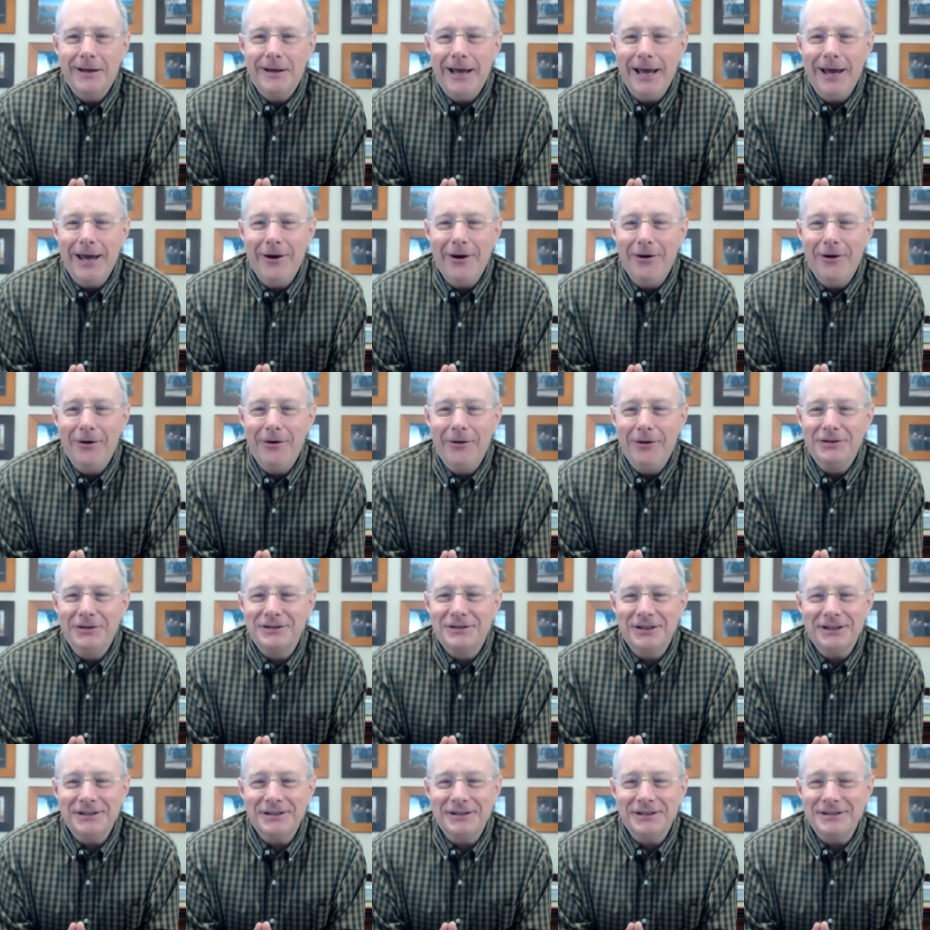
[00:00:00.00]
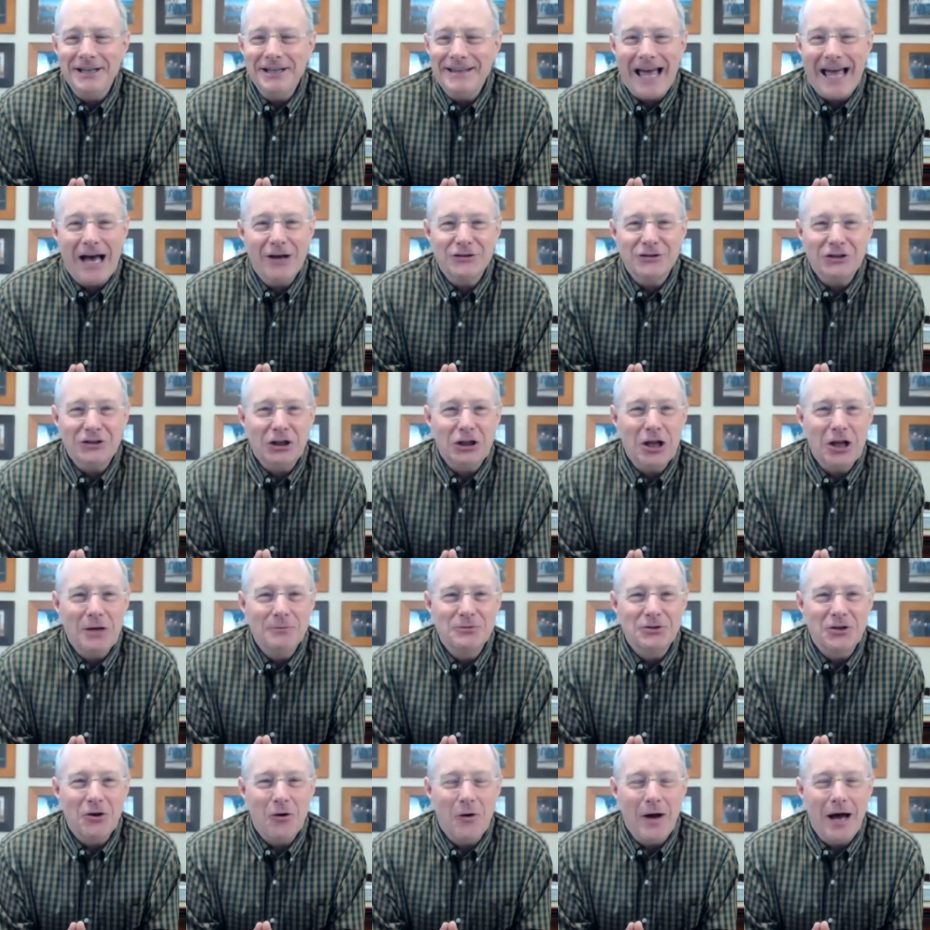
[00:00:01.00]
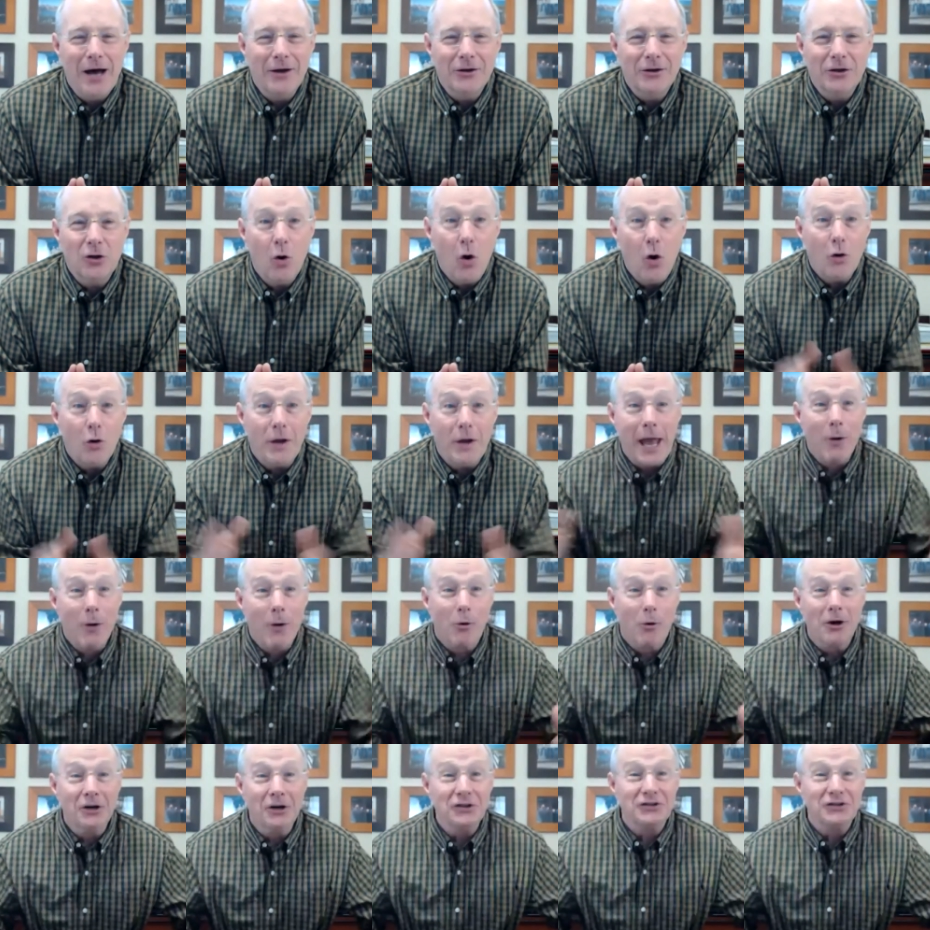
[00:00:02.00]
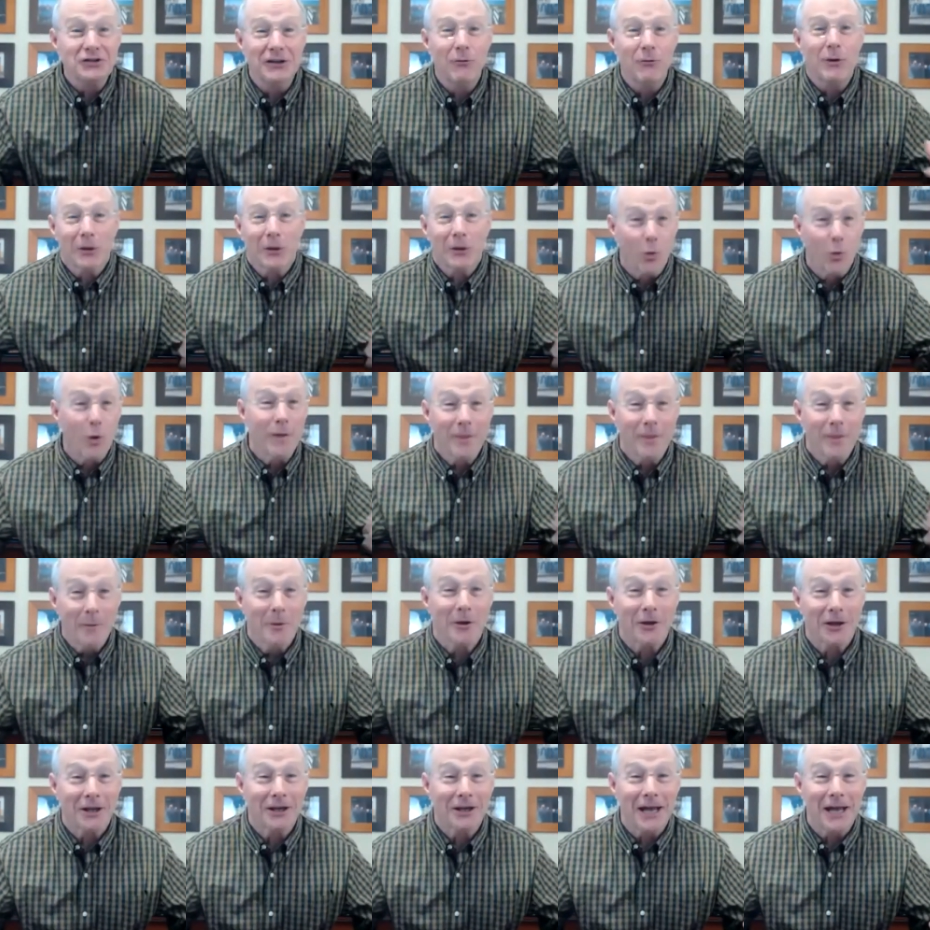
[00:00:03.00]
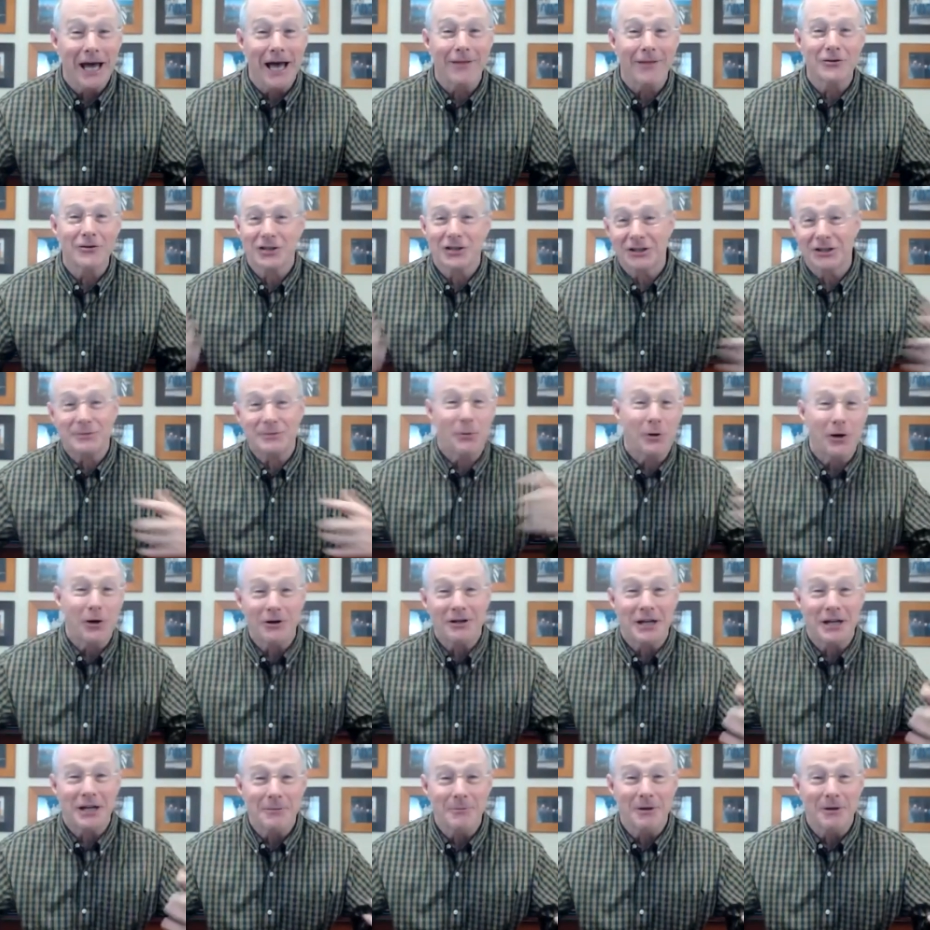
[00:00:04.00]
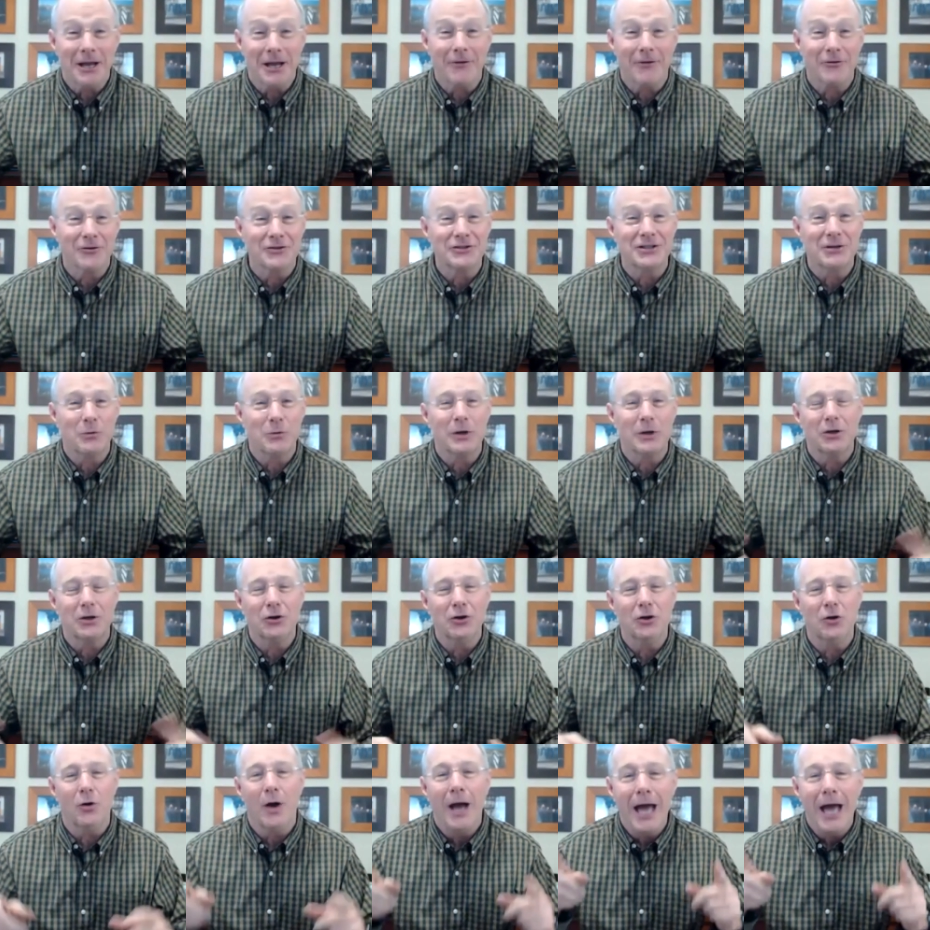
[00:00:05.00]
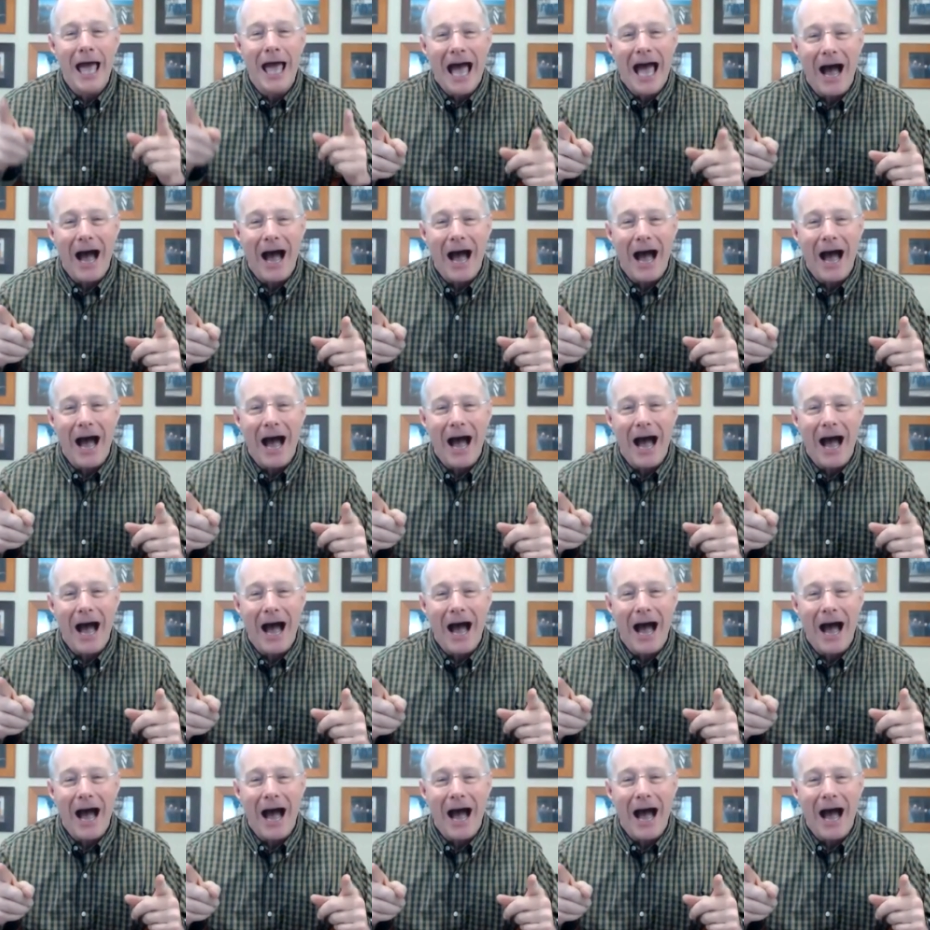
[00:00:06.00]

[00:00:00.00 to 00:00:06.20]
And the 16,000 clubs go out and go, okay, we're going to see if we can win the million dollars. Let's put our team together and see what we can do.